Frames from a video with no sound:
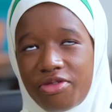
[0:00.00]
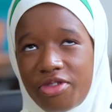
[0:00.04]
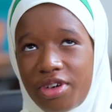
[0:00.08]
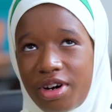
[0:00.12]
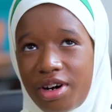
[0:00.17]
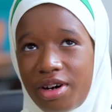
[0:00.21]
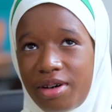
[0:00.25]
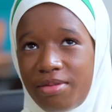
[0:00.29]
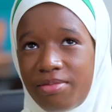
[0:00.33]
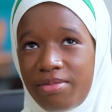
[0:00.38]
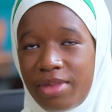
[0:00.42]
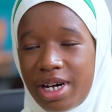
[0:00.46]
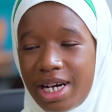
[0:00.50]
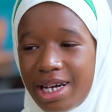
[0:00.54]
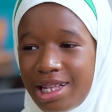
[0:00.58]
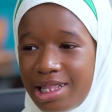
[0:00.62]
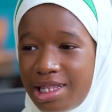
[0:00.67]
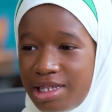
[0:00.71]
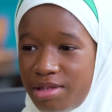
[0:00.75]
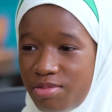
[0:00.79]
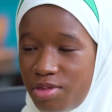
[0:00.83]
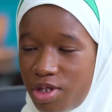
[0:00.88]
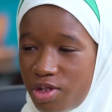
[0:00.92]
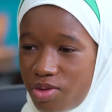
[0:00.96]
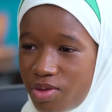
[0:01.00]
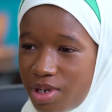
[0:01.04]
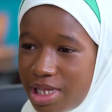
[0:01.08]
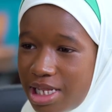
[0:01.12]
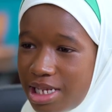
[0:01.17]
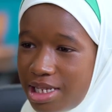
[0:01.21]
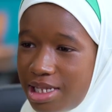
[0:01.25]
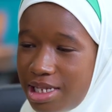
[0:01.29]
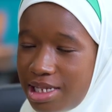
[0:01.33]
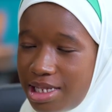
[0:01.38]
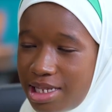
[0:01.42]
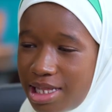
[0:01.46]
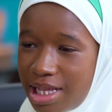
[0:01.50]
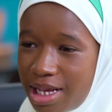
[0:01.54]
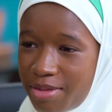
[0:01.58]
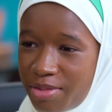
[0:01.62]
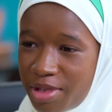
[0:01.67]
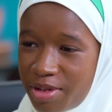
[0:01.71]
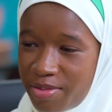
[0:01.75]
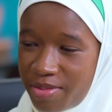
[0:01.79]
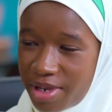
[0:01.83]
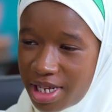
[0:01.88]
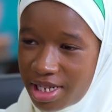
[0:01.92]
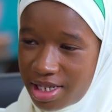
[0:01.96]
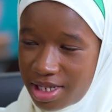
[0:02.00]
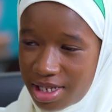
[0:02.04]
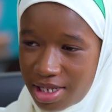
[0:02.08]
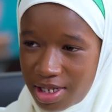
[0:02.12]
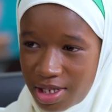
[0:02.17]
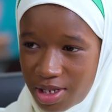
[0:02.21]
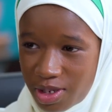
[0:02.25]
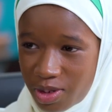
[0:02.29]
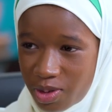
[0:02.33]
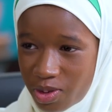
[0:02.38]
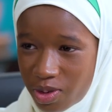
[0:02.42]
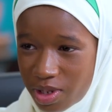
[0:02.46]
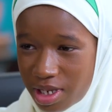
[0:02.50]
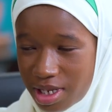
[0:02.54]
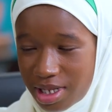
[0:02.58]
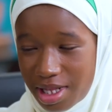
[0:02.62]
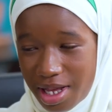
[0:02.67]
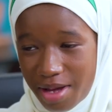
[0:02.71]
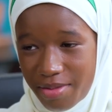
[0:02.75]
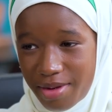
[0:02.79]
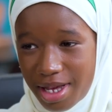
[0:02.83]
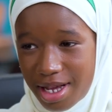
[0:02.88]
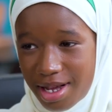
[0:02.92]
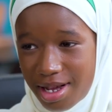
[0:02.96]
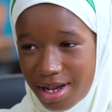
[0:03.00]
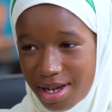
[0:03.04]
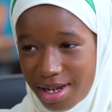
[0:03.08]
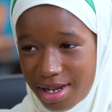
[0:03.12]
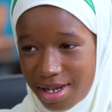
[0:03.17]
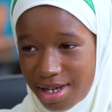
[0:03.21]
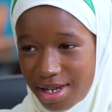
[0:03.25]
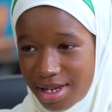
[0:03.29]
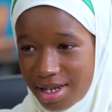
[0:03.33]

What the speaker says: from Khalid Bin Walid Islamic Basic School in Abeka.